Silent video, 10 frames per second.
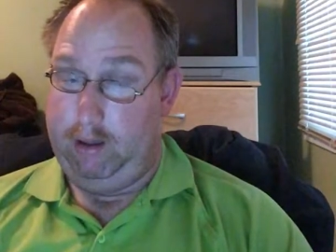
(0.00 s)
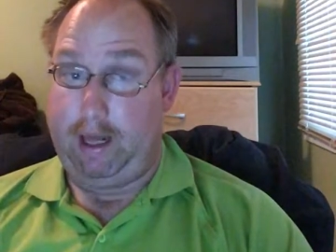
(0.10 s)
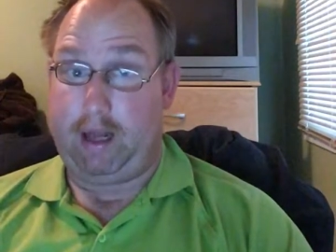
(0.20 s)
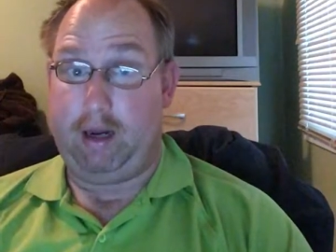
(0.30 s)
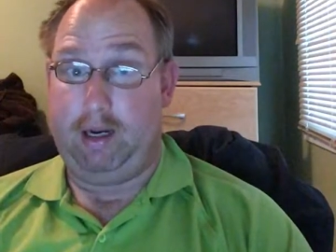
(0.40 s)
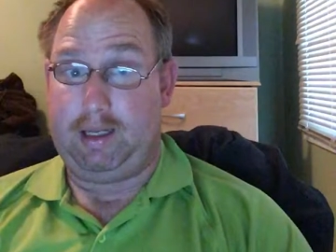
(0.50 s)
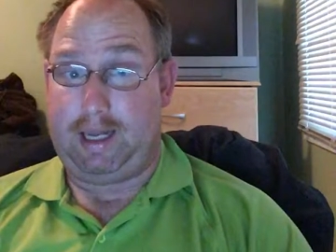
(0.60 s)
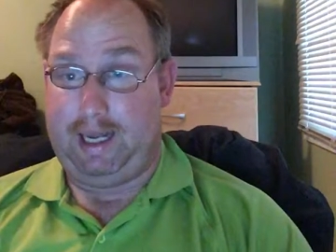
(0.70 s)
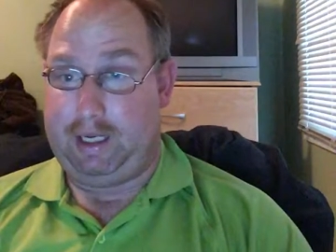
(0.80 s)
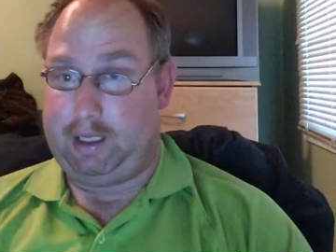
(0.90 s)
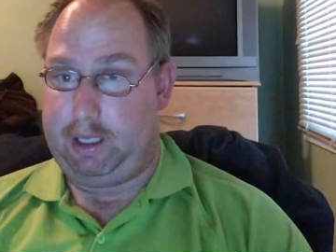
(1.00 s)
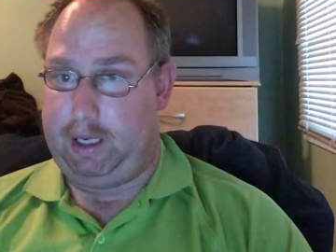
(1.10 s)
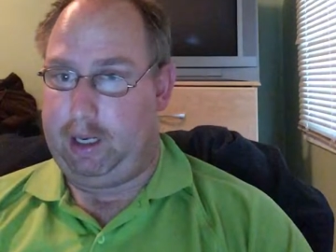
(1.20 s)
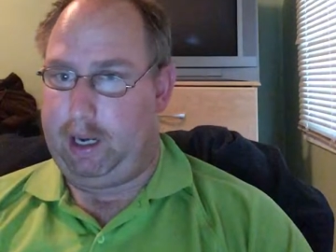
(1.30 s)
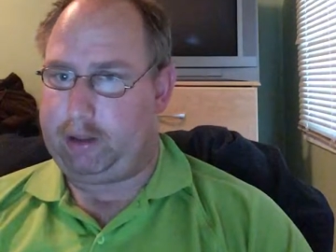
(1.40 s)
Netherlands,
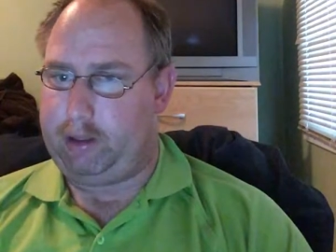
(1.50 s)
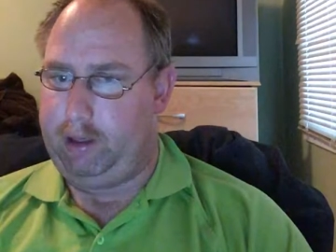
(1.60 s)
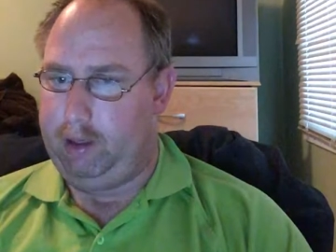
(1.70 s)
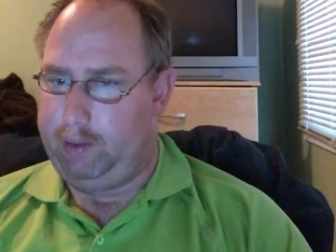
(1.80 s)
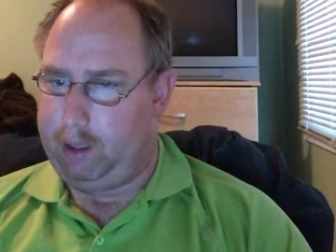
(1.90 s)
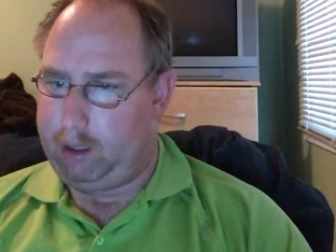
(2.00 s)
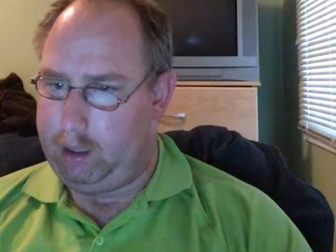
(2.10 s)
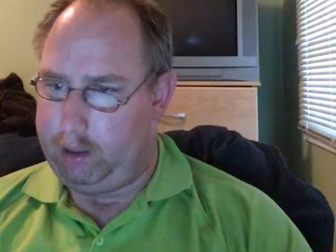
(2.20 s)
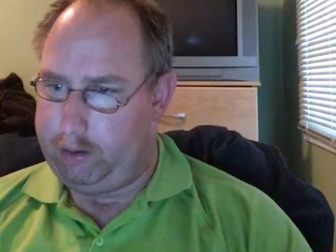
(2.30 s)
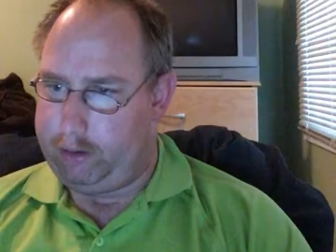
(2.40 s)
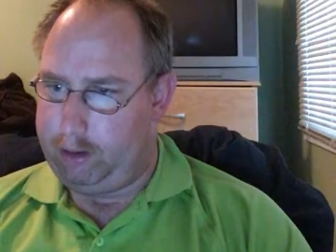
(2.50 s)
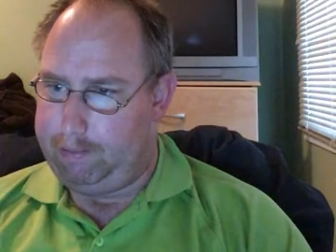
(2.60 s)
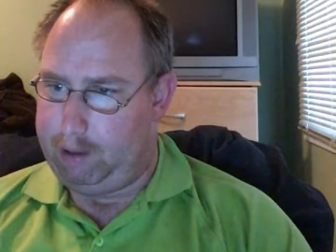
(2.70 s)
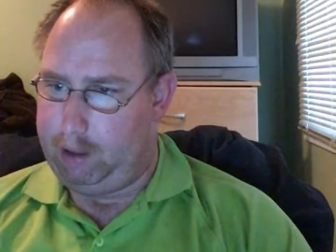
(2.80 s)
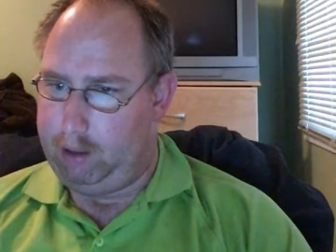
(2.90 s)
18. Actually, you know what? It
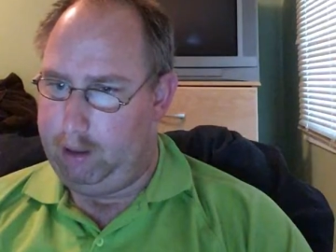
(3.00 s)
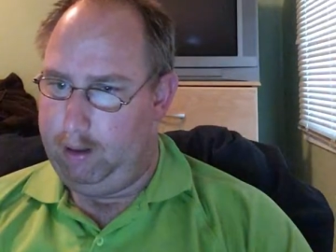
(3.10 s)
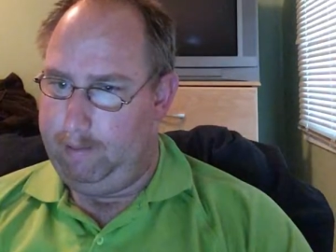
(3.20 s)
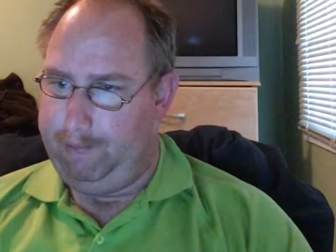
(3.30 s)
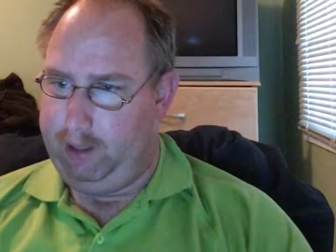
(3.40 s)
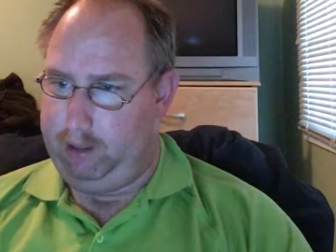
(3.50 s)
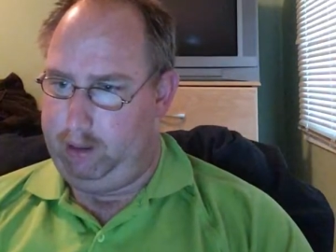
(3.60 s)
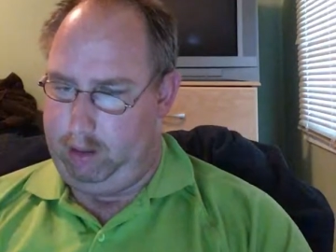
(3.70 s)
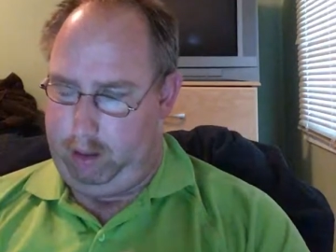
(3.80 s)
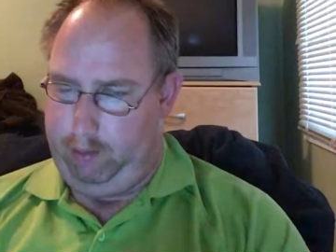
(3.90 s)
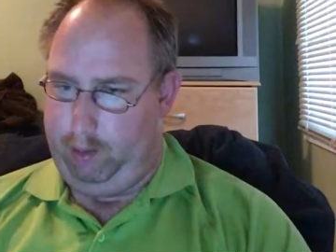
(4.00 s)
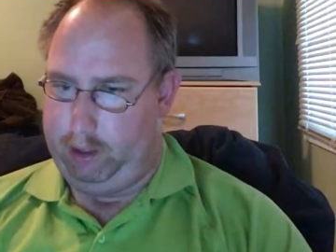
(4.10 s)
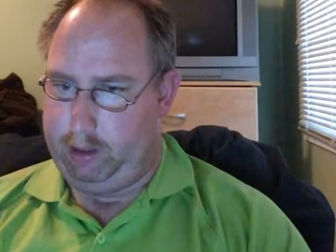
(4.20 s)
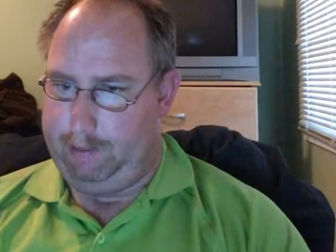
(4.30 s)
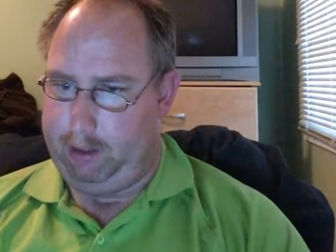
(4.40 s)
should be. This is on
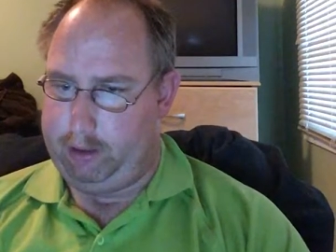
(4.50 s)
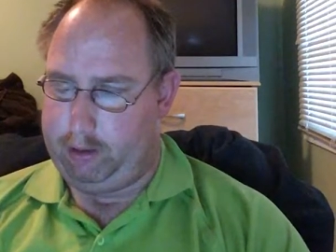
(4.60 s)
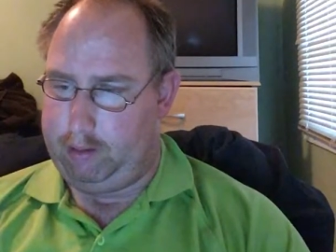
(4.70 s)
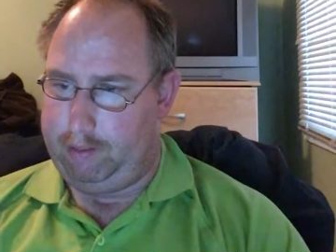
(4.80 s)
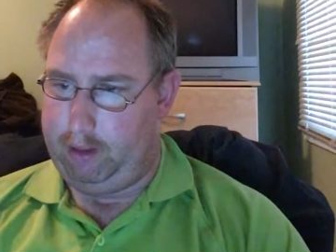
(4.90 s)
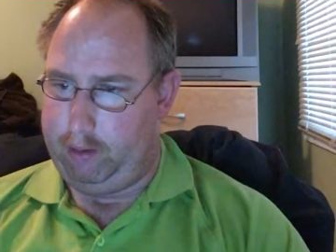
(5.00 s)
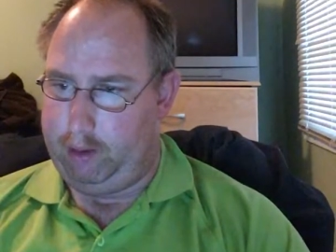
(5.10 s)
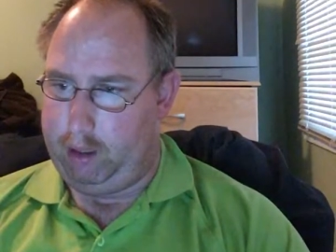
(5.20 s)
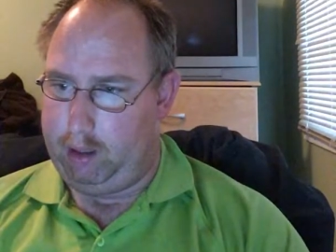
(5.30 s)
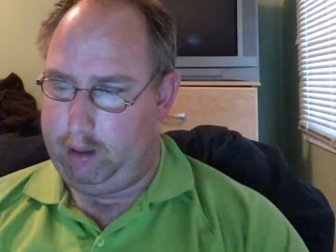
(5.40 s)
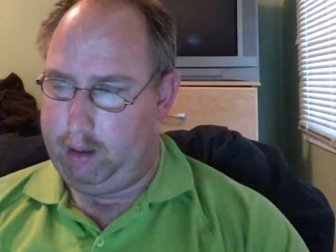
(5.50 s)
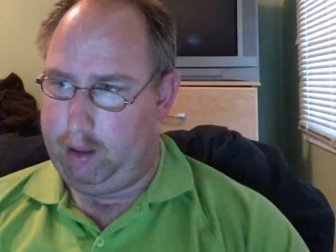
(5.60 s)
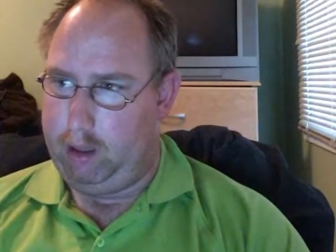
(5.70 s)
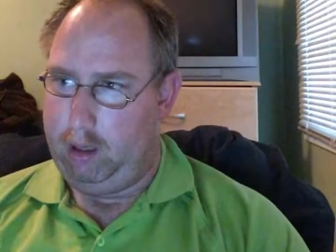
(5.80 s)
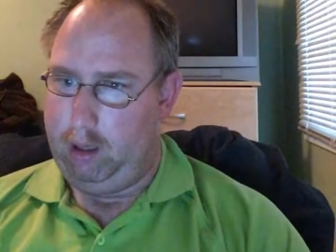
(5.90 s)
what some I should be doing in
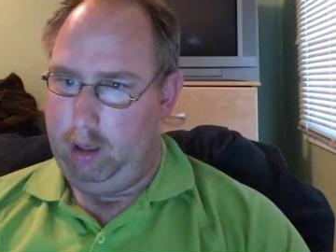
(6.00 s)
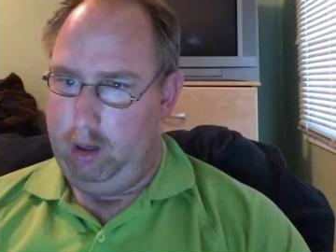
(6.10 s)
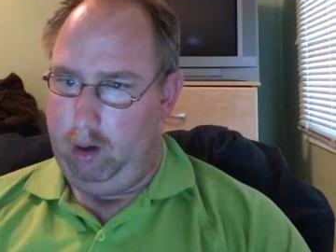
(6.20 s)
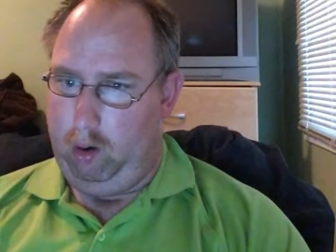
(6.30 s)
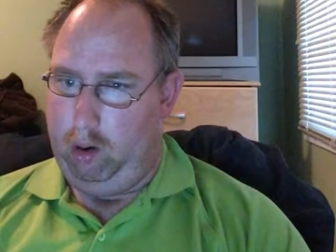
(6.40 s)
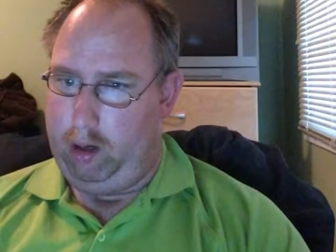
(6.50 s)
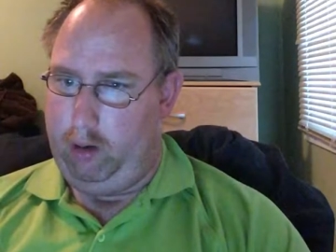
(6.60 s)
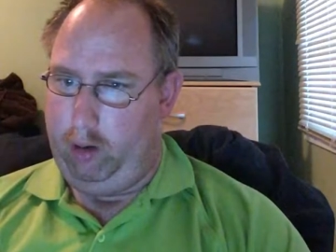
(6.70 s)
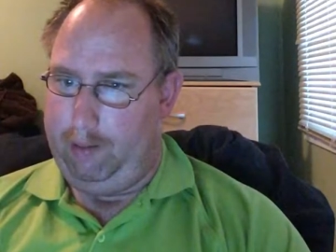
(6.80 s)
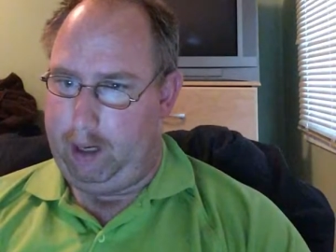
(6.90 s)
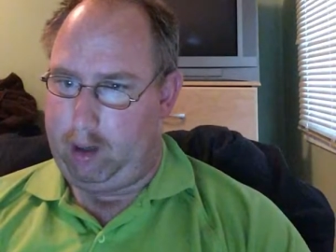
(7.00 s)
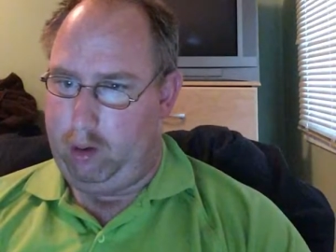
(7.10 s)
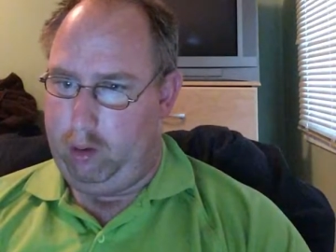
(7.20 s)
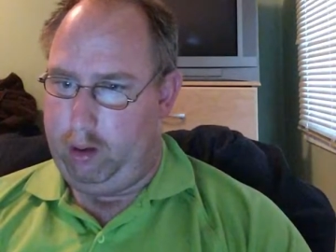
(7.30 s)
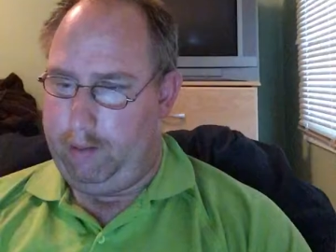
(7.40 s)
order,
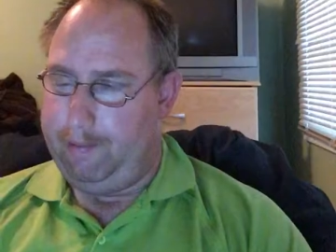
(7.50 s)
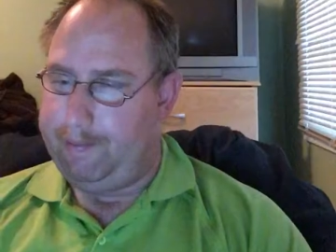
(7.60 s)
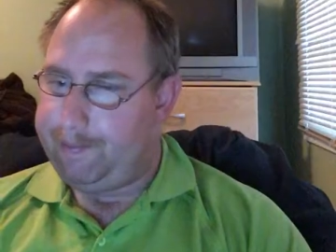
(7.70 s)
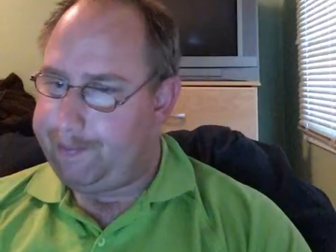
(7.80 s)
numerical order.